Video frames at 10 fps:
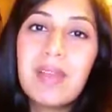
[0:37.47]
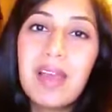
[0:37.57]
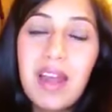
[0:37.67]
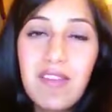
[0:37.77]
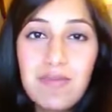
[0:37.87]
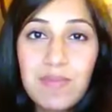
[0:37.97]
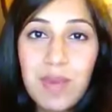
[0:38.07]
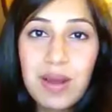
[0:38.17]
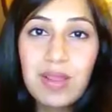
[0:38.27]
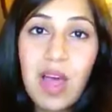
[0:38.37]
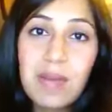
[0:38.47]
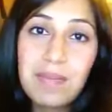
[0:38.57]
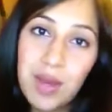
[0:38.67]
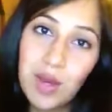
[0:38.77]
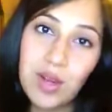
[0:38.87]
And I've been a lot
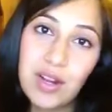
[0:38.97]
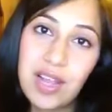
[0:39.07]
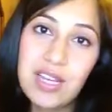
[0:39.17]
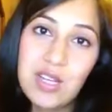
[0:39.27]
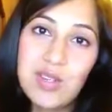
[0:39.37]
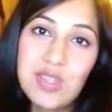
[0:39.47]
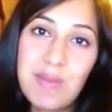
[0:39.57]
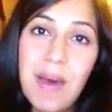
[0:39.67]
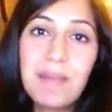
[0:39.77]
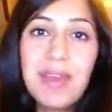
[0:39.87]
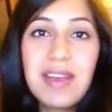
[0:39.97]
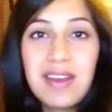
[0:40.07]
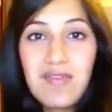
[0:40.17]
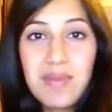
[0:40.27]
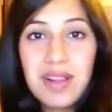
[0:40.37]
bigger and used the Boppy, and
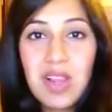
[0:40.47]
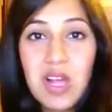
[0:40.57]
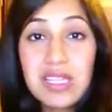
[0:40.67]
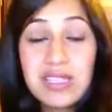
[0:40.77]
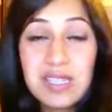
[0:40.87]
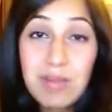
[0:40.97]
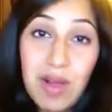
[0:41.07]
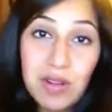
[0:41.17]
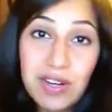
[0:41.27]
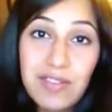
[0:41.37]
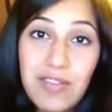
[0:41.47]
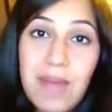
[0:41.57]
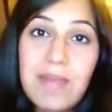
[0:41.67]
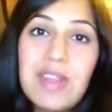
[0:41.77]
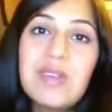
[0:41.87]
I've been a lot smaller in
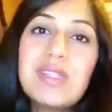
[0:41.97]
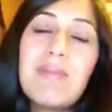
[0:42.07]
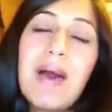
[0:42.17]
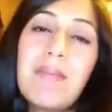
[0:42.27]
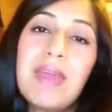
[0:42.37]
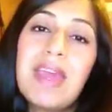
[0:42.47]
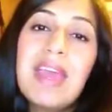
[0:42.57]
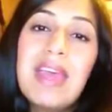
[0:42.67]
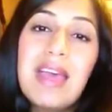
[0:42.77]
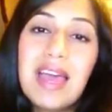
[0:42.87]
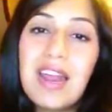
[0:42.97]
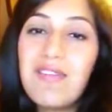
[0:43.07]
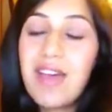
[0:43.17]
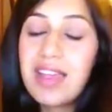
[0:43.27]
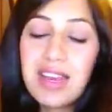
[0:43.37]
frame and used the Boppy, and I
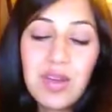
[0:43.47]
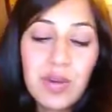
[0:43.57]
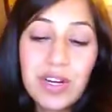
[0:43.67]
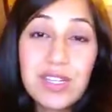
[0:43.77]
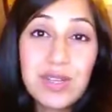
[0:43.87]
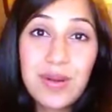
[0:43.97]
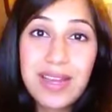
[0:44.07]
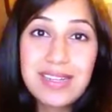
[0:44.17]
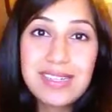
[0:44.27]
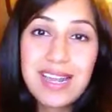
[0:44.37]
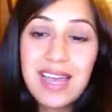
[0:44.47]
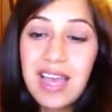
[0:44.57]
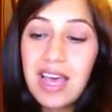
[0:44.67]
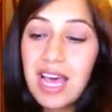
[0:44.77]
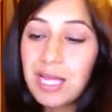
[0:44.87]
find that it works great.
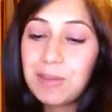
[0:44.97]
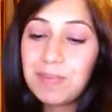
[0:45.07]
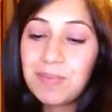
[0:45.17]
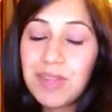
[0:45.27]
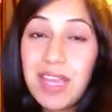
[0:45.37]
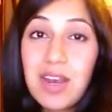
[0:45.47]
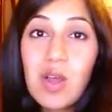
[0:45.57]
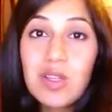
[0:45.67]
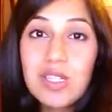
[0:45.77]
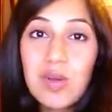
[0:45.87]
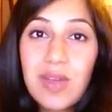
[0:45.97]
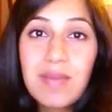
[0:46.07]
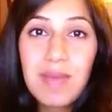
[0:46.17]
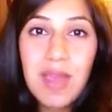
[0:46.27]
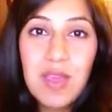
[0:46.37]
It also
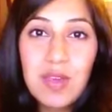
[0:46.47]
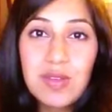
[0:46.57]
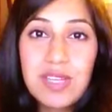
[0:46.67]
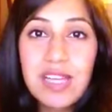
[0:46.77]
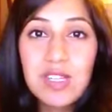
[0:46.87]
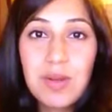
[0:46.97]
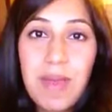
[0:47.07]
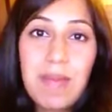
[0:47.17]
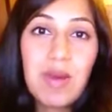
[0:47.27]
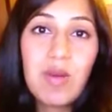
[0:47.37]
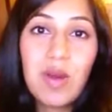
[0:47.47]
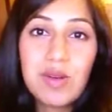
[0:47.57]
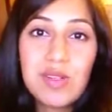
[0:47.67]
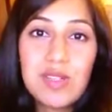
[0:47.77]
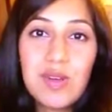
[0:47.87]
can be used as your baby
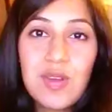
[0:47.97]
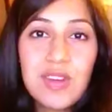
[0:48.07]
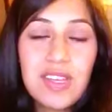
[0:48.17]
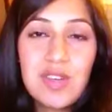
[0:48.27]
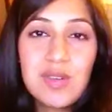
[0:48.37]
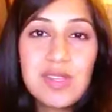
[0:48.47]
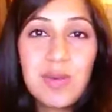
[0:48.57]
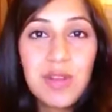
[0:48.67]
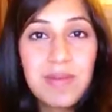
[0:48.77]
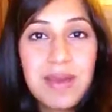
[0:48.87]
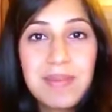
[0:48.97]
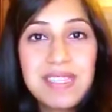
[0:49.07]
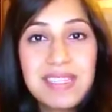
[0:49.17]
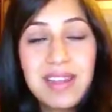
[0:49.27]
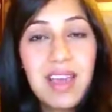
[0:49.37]
grows, so you can use it when your
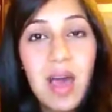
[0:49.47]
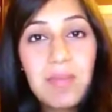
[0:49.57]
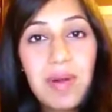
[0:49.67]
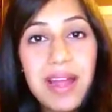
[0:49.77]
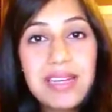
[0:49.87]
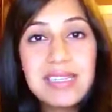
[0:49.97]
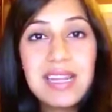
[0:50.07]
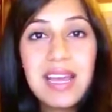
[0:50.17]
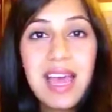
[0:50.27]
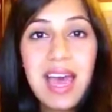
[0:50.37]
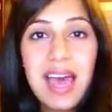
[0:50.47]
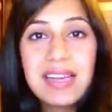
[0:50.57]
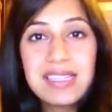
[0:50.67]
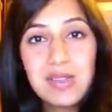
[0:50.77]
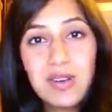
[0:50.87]
baby's sitting upright
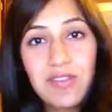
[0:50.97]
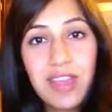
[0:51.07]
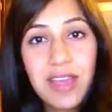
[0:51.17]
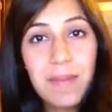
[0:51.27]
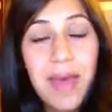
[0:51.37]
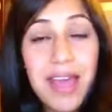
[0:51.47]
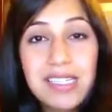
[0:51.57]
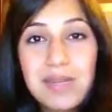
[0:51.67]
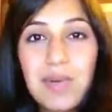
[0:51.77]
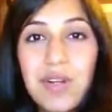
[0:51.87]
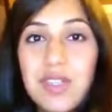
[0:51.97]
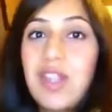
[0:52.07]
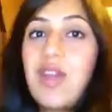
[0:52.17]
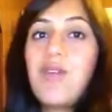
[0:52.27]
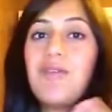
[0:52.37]
as sort of like a back support so
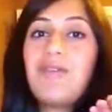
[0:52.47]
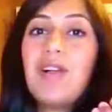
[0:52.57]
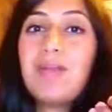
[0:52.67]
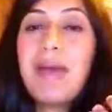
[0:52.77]
they don't fall